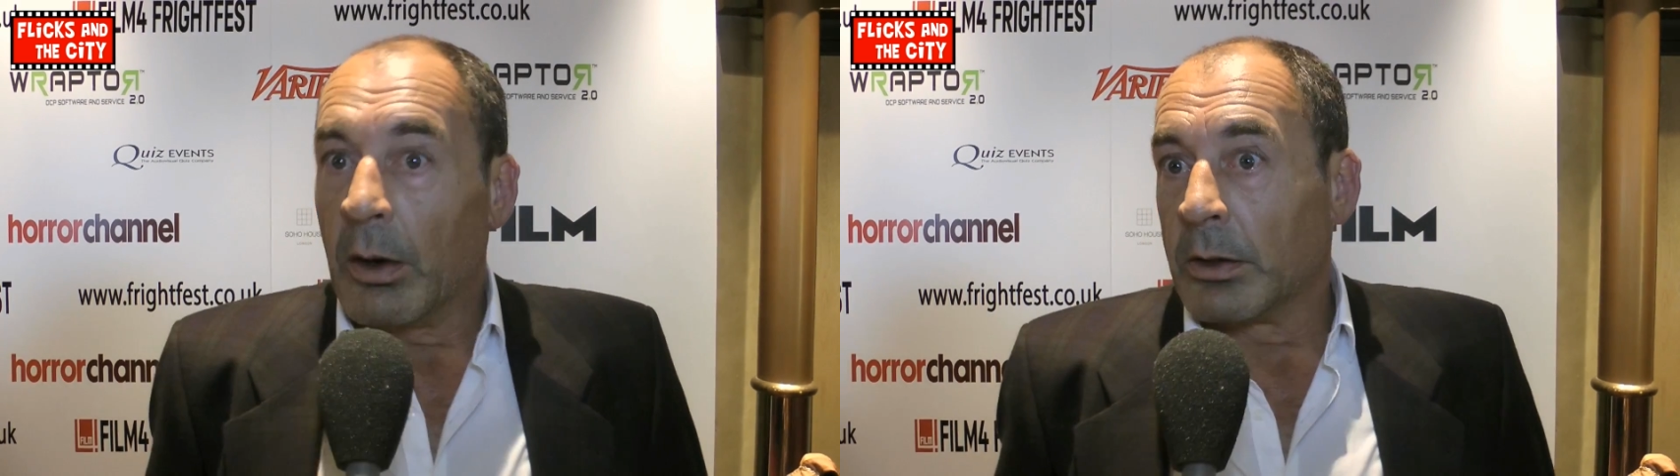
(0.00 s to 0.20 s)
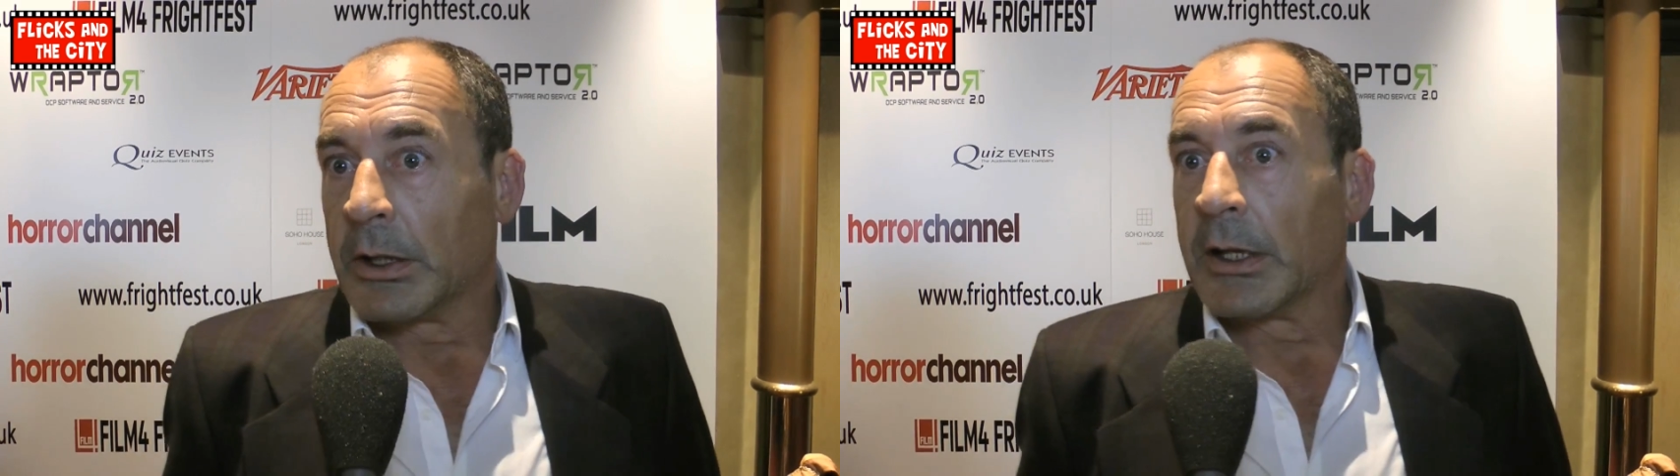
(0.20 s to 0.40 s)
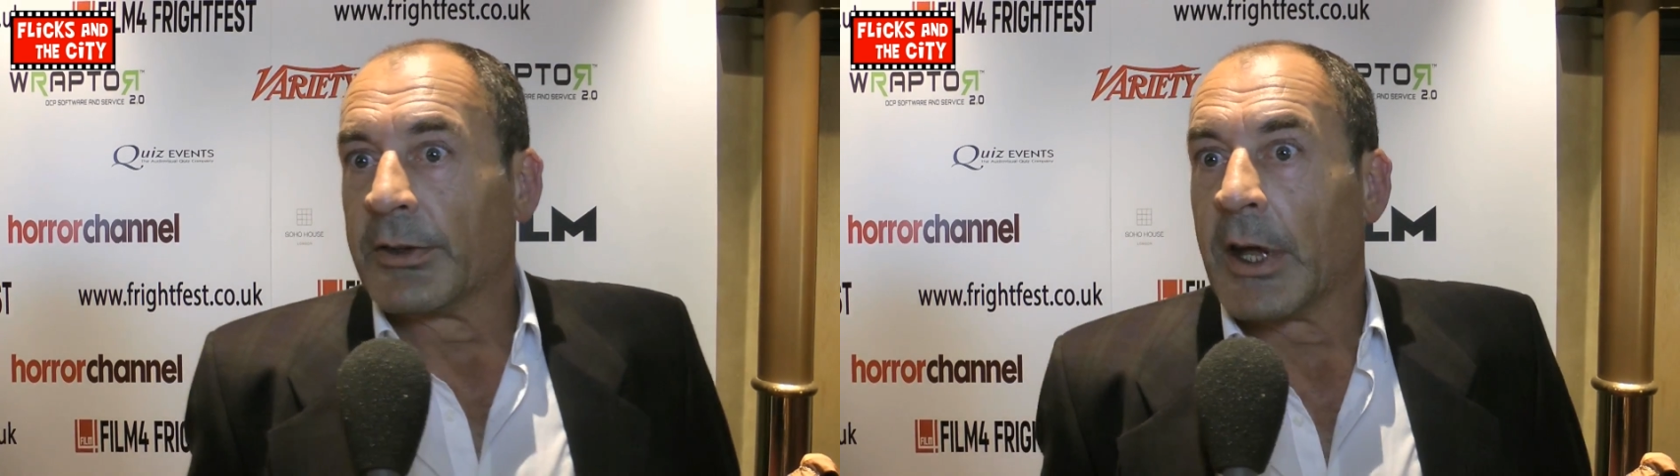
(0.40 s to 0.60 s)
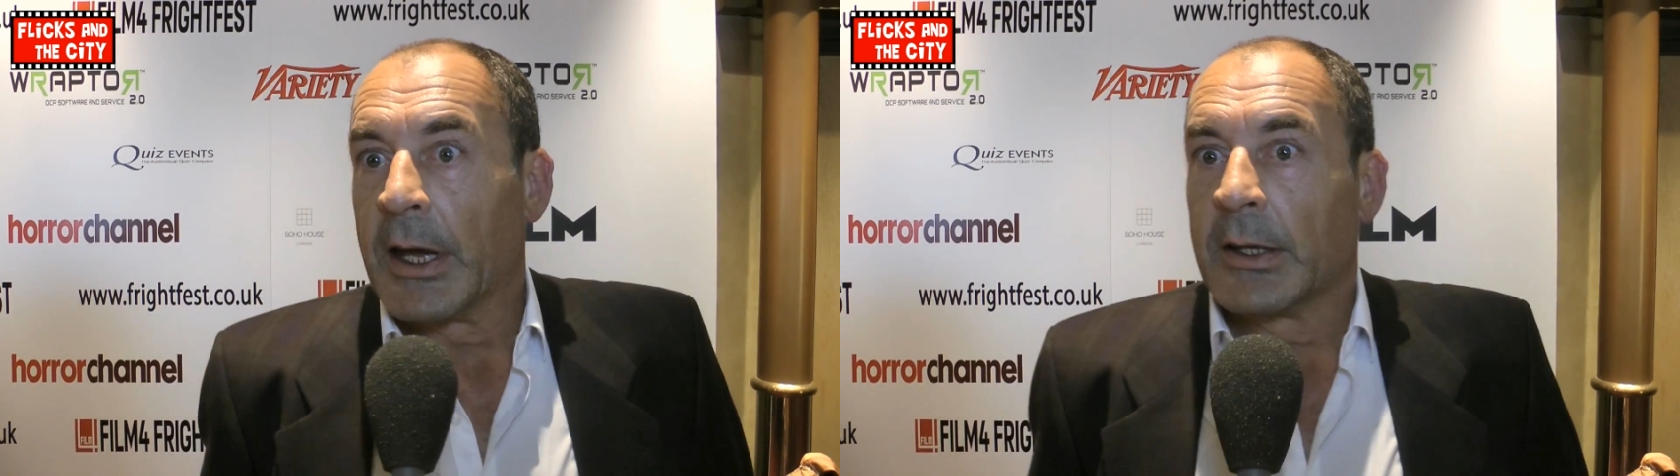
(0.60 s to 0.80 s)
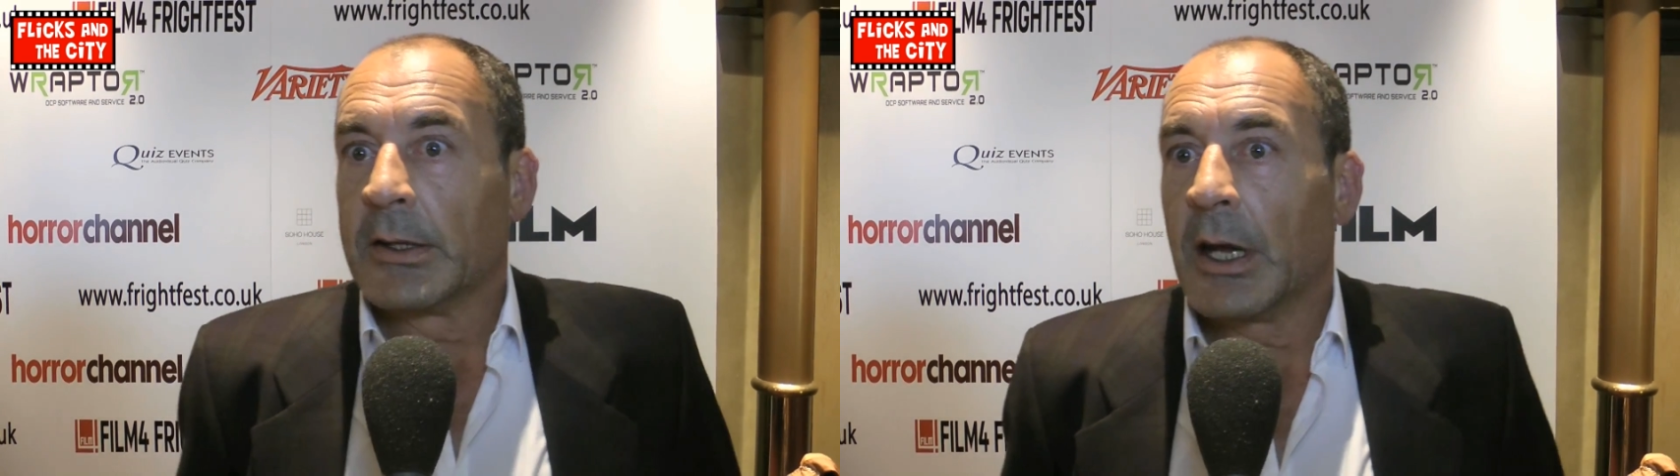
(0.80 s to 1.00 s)
Oh, it is.
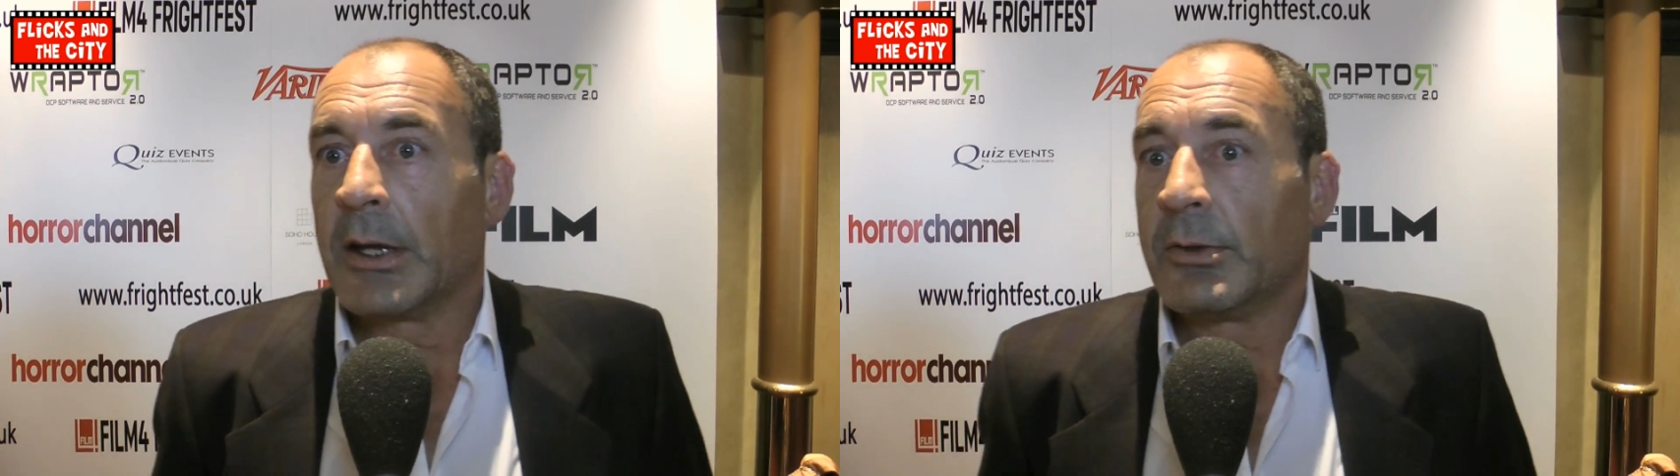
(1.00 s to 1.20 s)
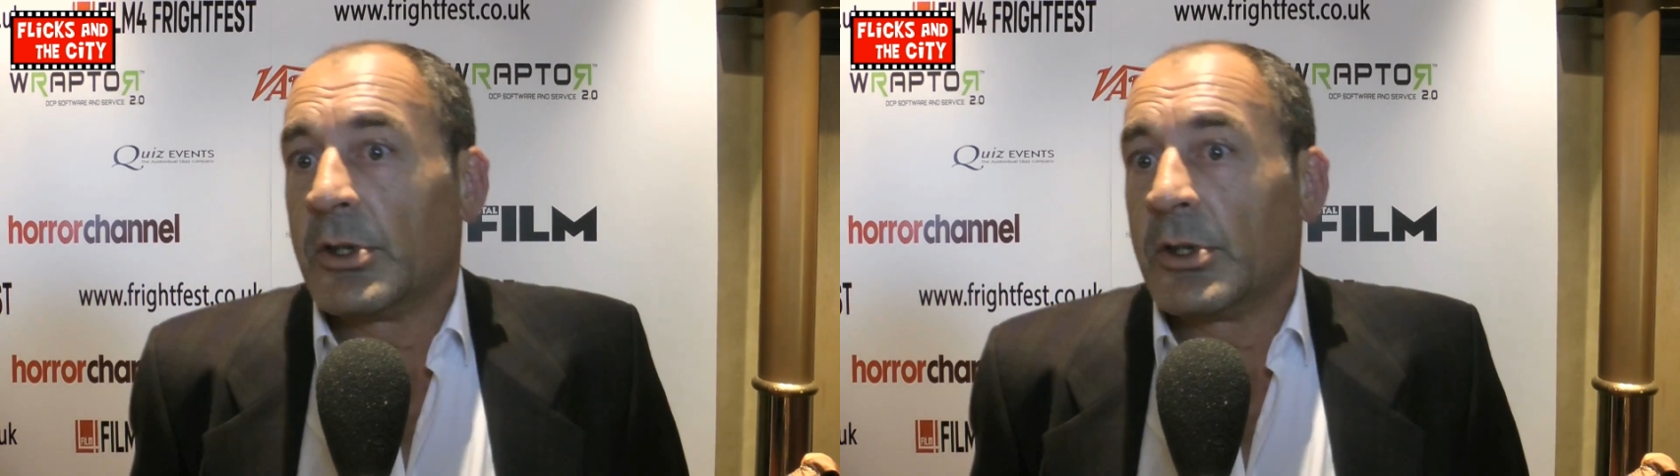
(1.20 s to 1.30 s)
Yeah, uh,